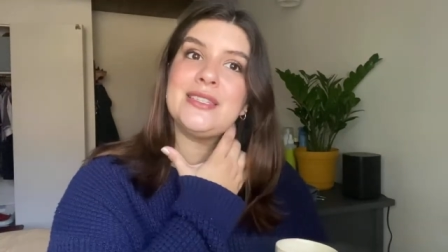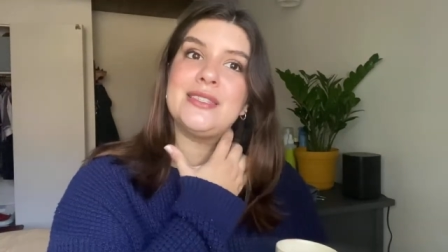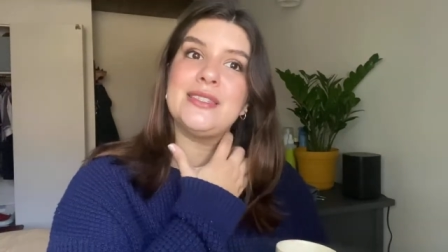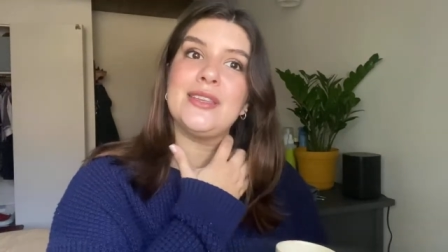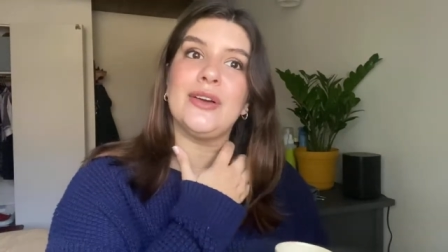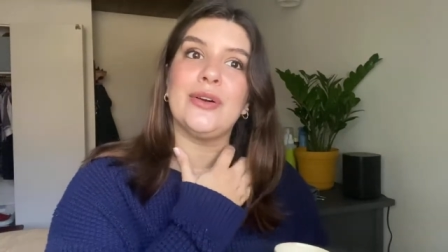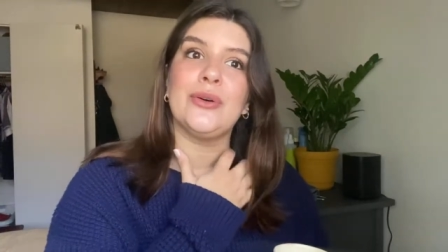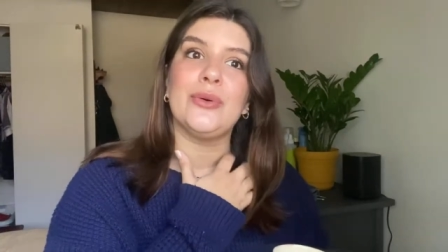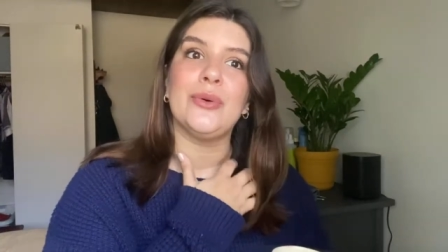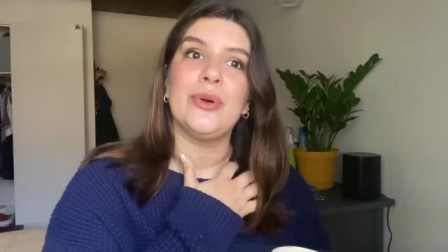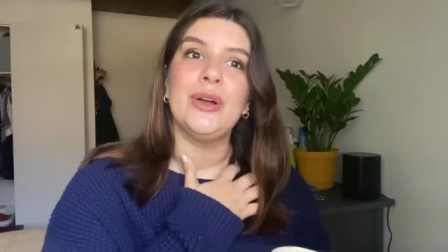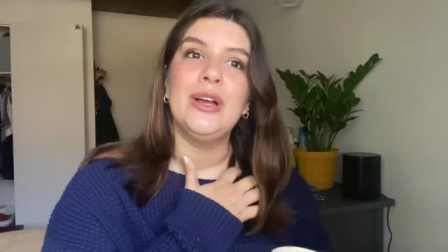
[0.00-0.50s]

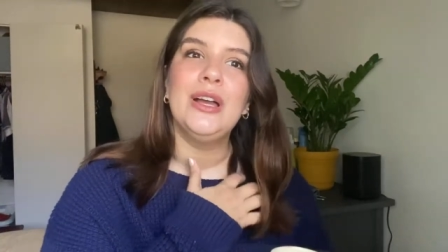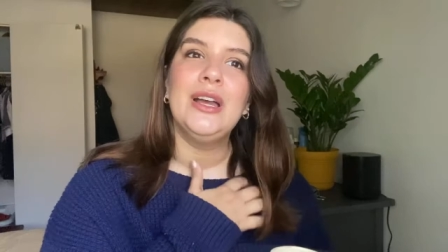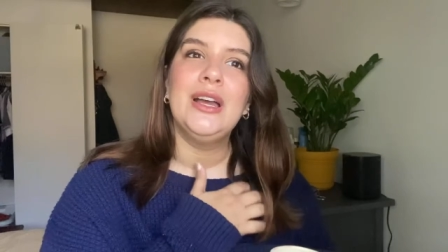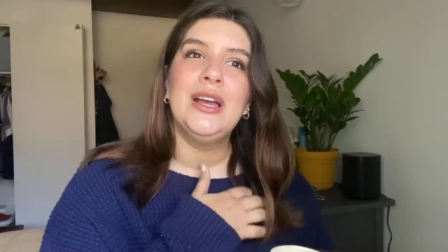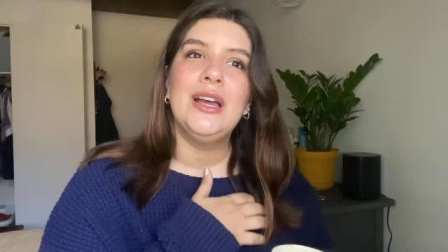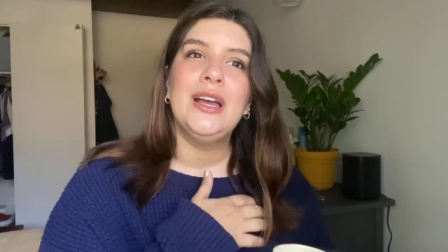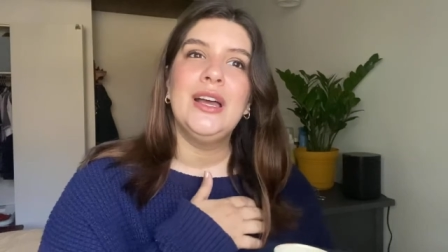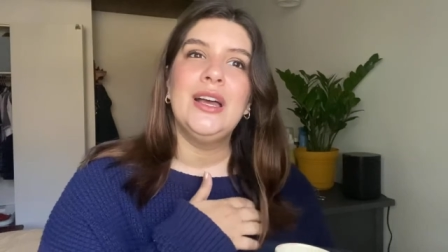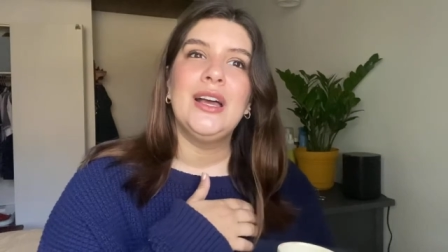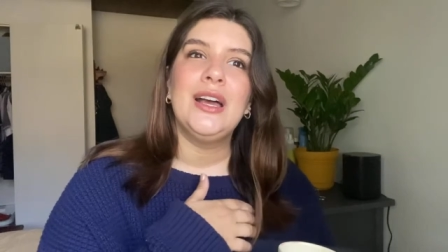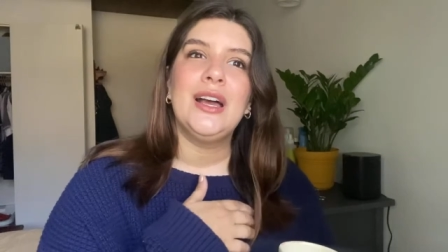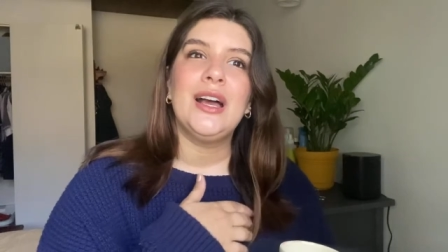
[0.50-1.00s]
So
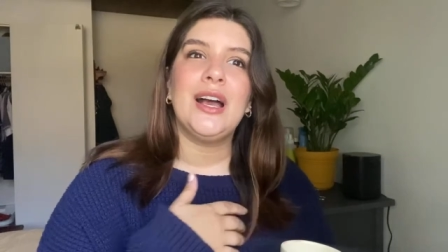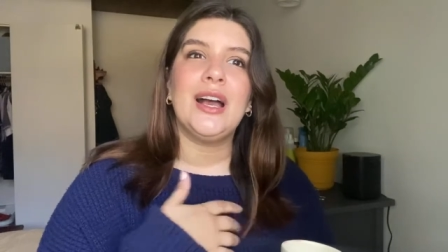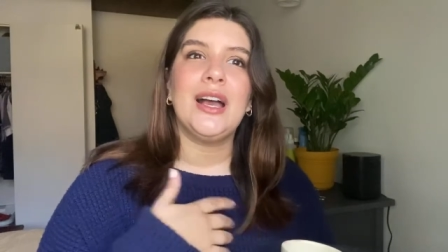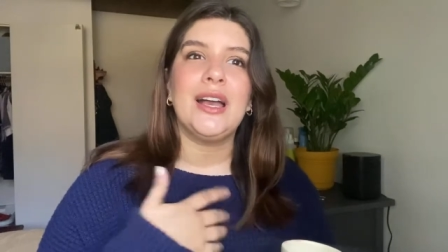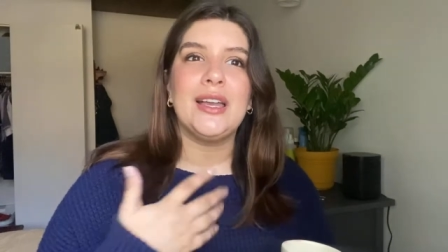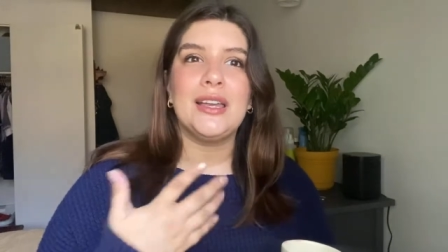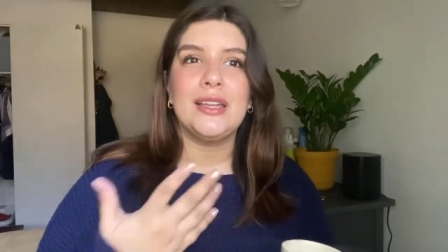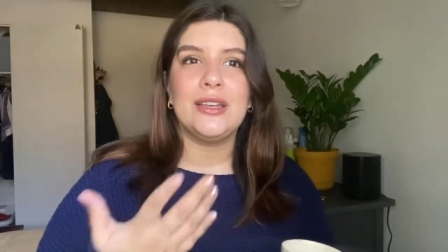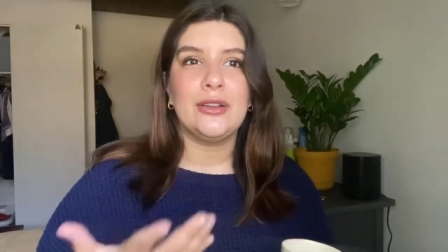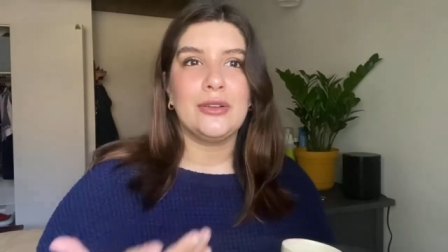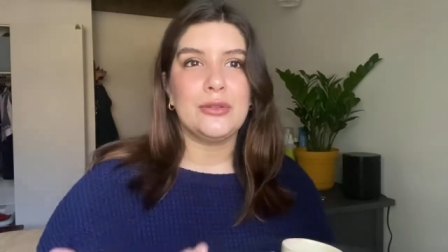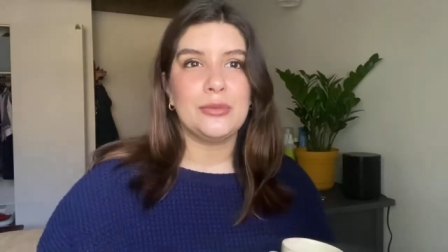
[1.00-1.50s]

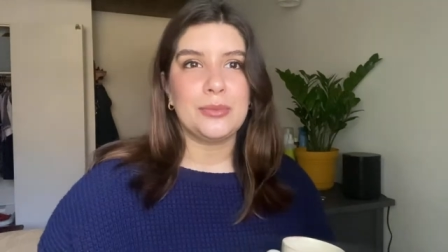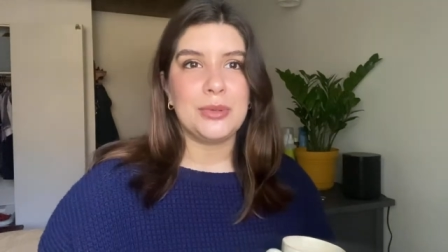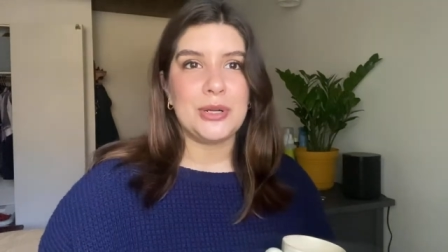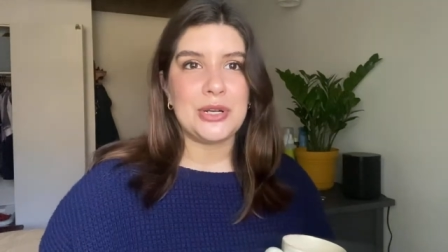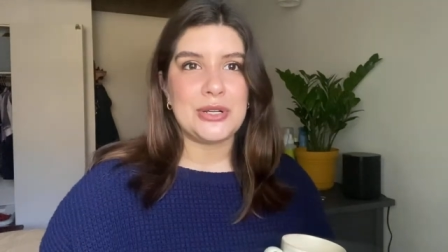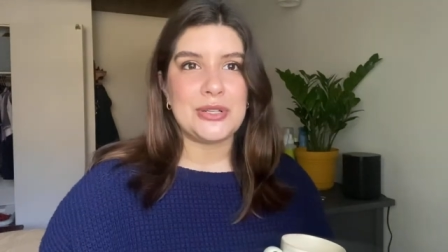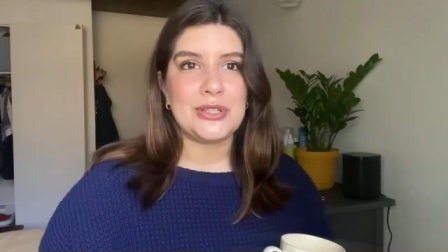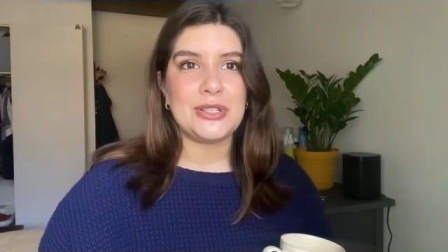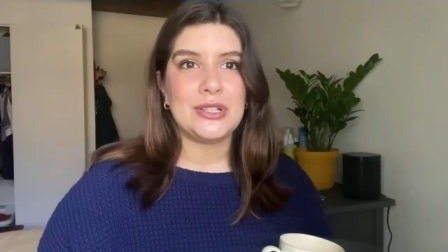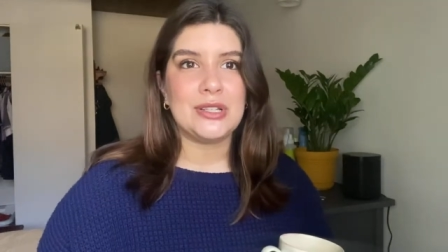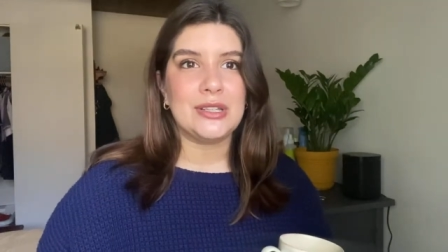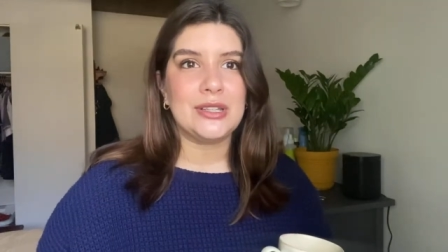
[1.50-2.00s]
I don't
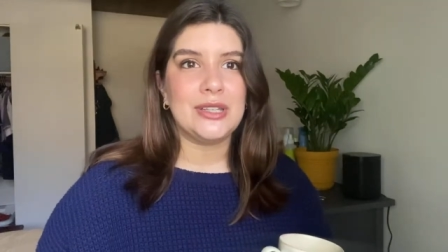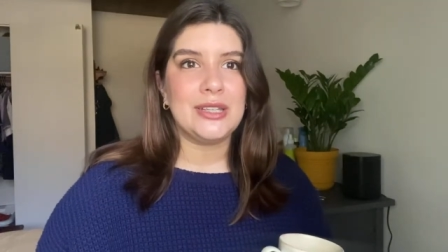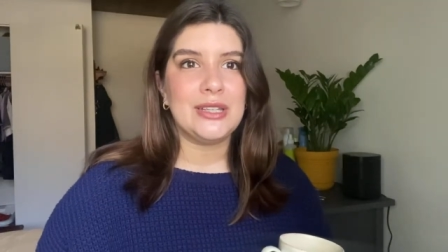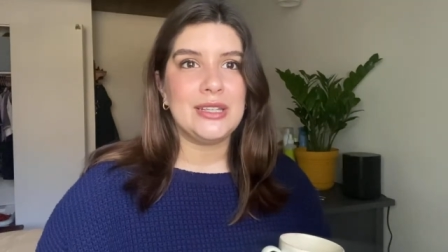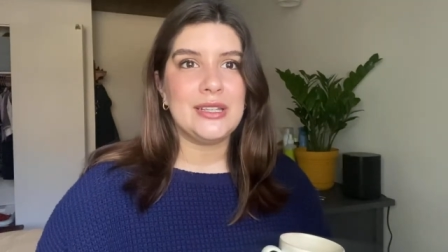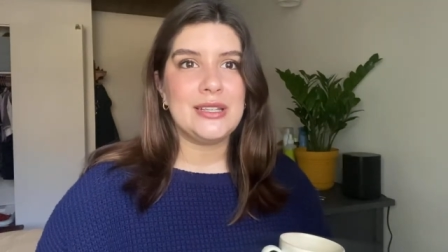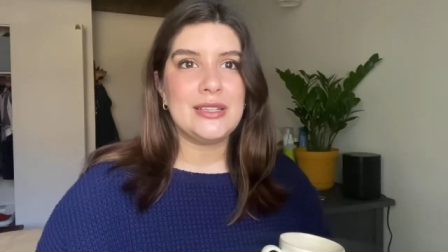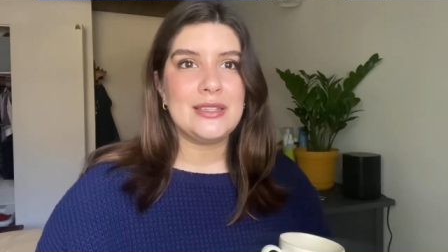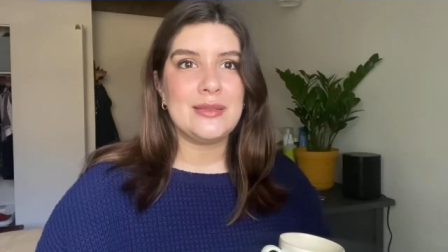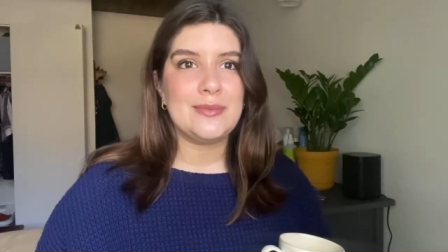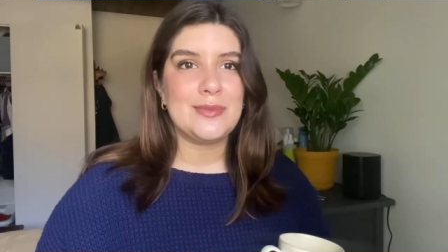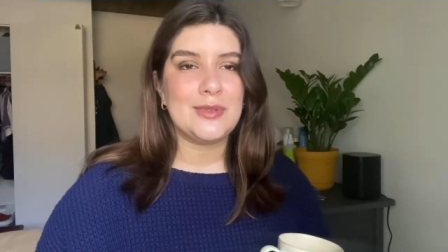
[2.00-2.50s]
personally
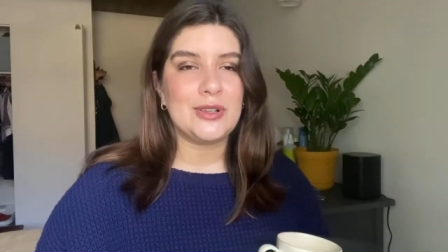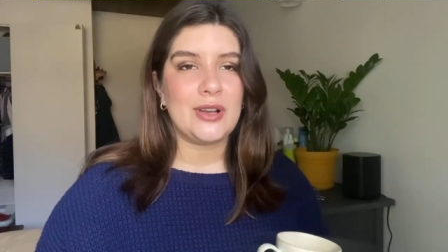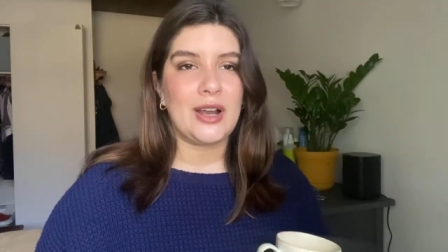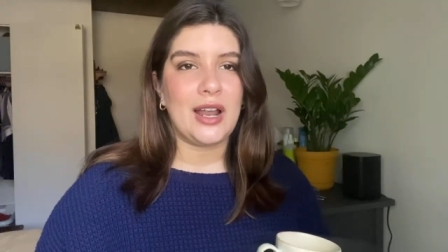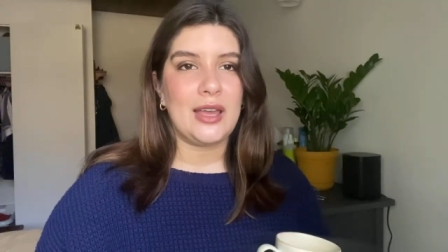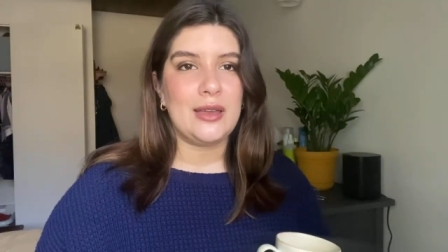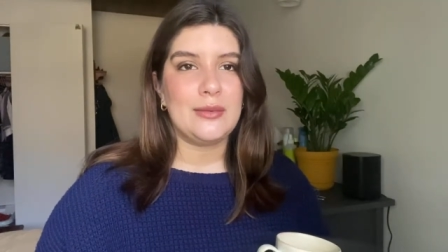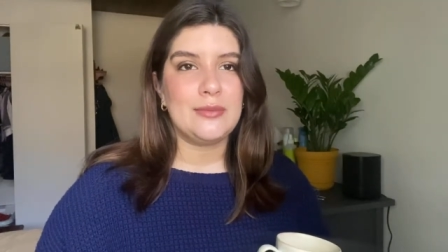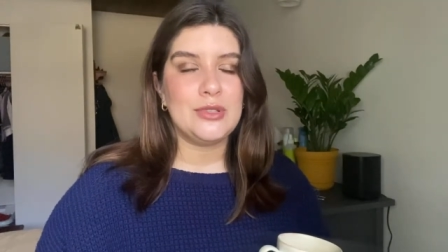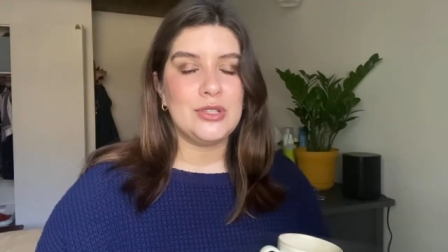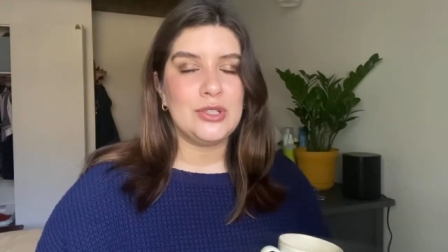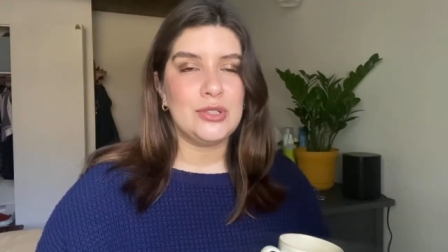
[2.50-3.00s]

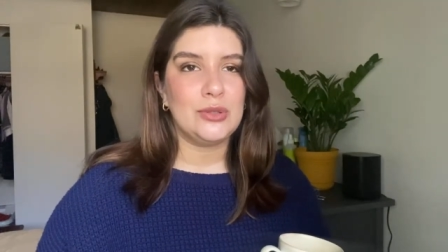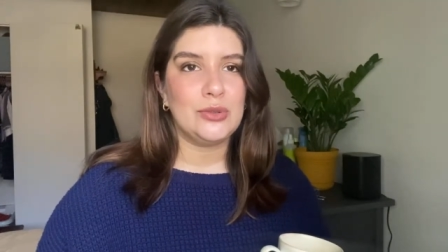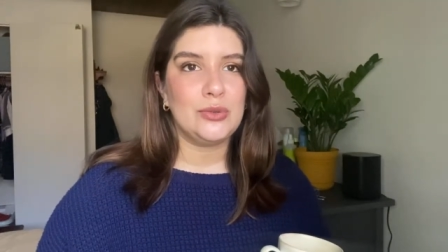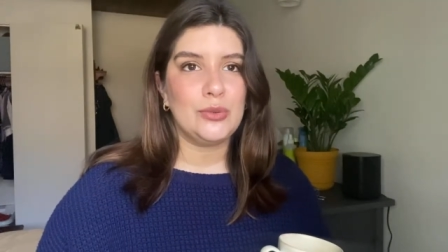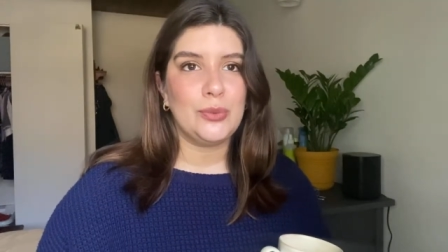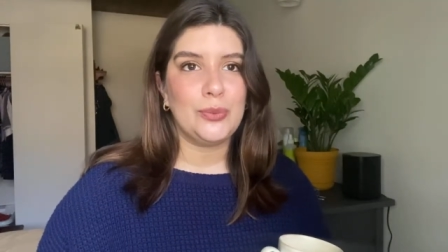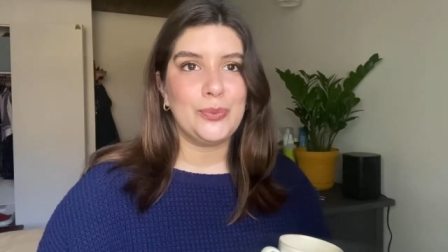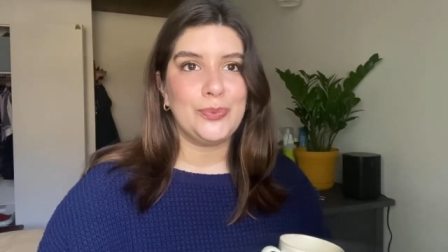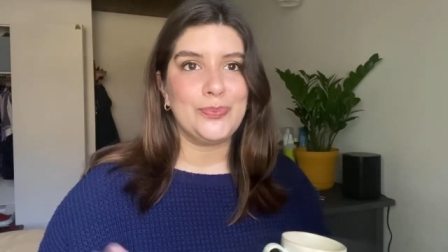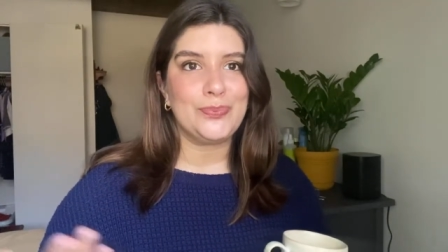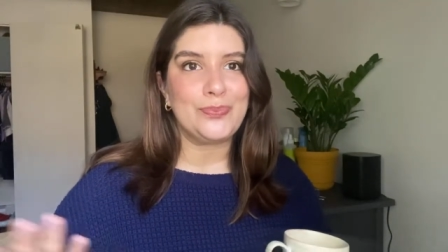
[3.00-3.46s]
subscribe to